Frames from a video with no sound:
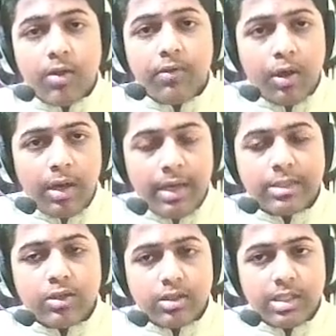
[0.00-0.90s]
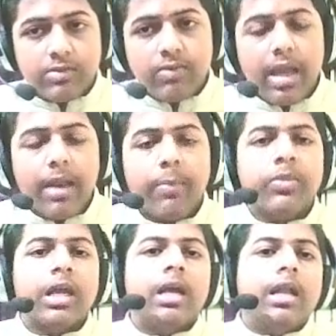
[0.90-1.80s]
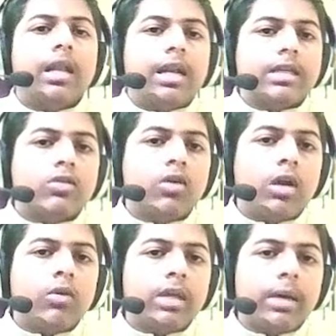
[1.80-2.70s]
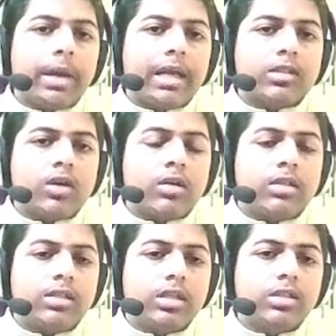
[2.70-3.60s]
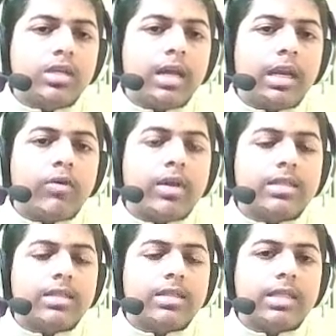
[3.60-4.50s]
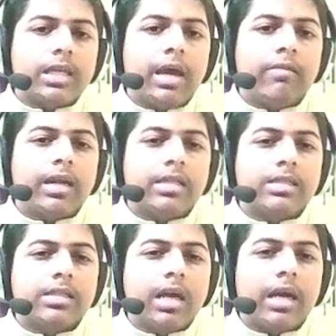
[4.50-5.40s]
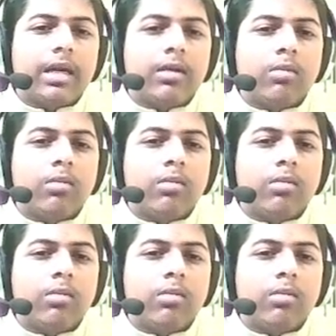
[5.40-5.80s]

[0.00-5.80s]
of the index.js file. Let's go on to the package.json, and you can see that we're having a start